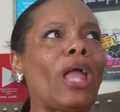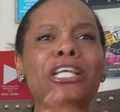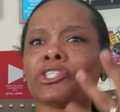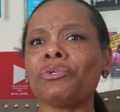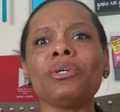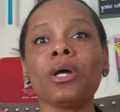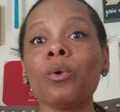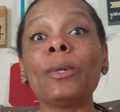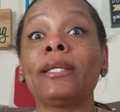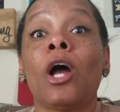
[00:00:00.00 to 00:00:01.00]
So, you know,
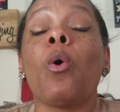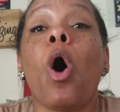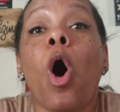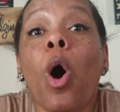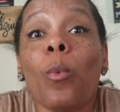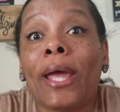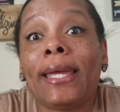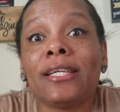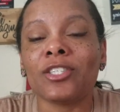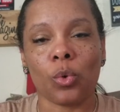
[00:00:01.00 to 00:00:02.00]
we don't
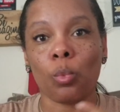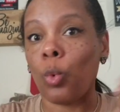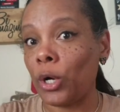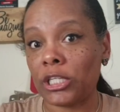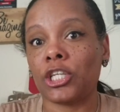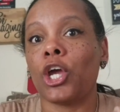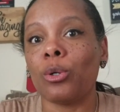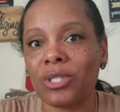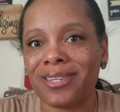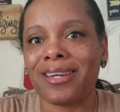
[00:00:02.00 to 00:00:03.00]
always want to
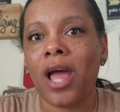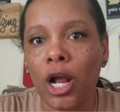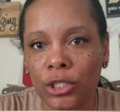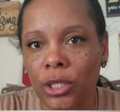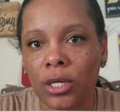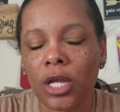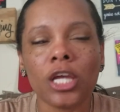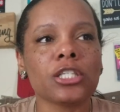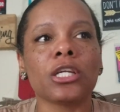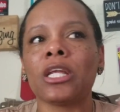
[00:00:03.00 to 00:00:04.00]
go to the doctor
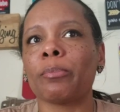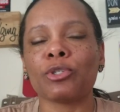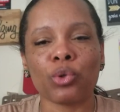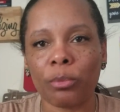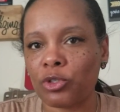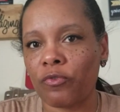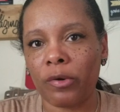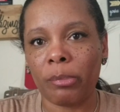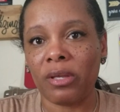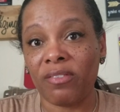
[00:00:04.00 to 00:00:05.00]
to get a prescription
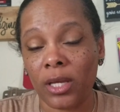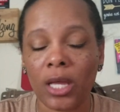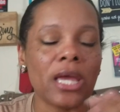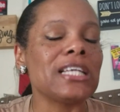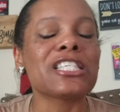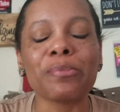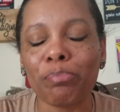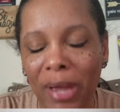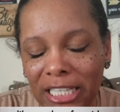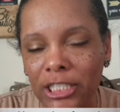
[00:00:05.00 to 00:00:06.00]
for BV,
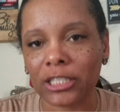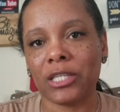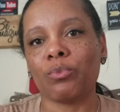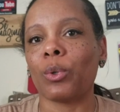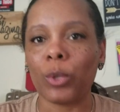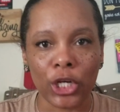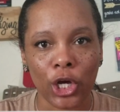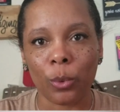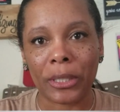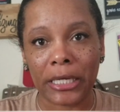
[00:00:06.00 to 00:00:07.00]
especially when we
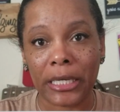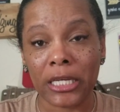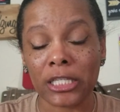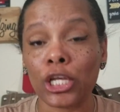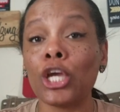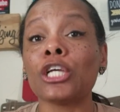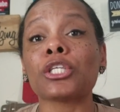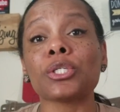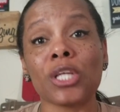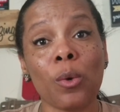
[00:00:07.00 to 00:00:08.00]
know what it is.
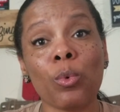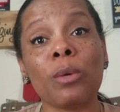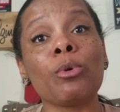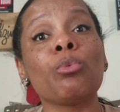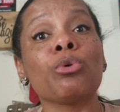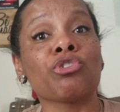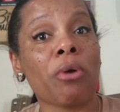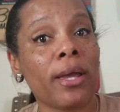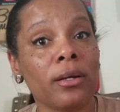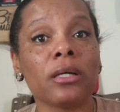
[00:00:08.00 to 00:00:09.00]
So some women will
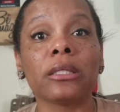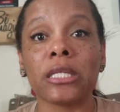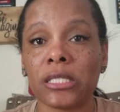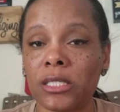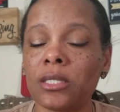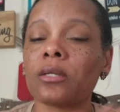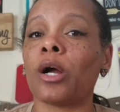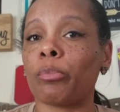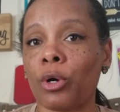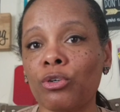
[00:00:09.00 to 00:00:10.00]
try a holistic
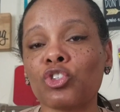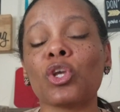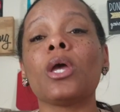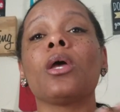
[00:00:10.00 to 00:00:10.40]
approach.